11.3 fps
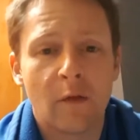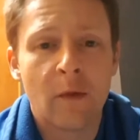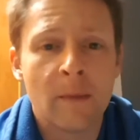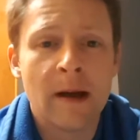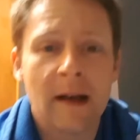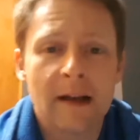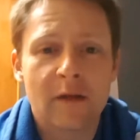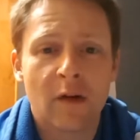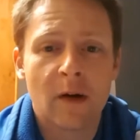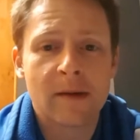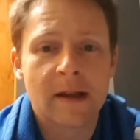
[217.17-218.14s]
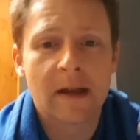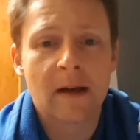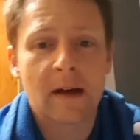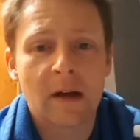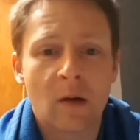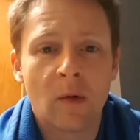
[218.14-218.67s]
For me, let's for argument's
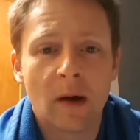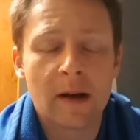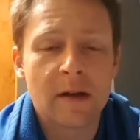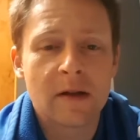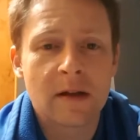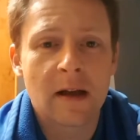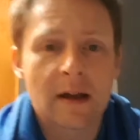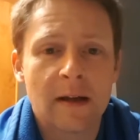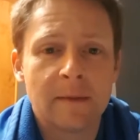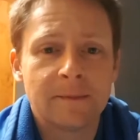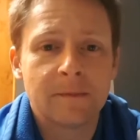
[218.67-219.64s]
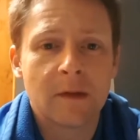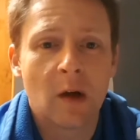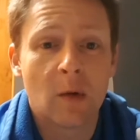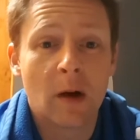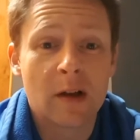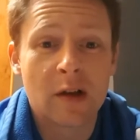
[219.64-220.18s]
sake, I used to
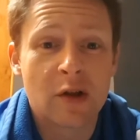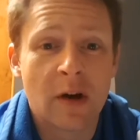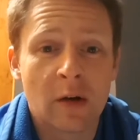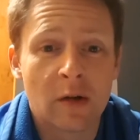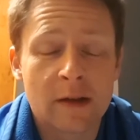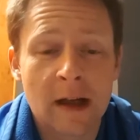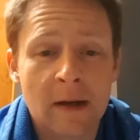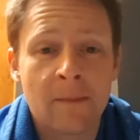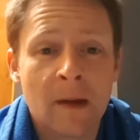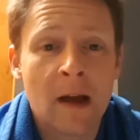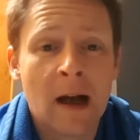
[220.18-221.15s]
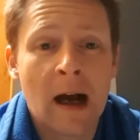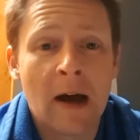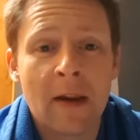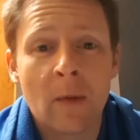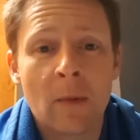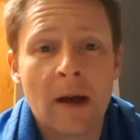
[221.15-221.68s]
train all the time,
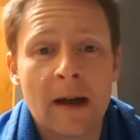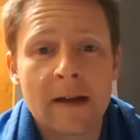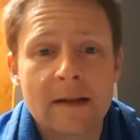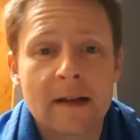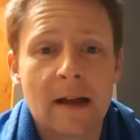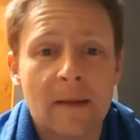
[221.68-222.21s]
and then we had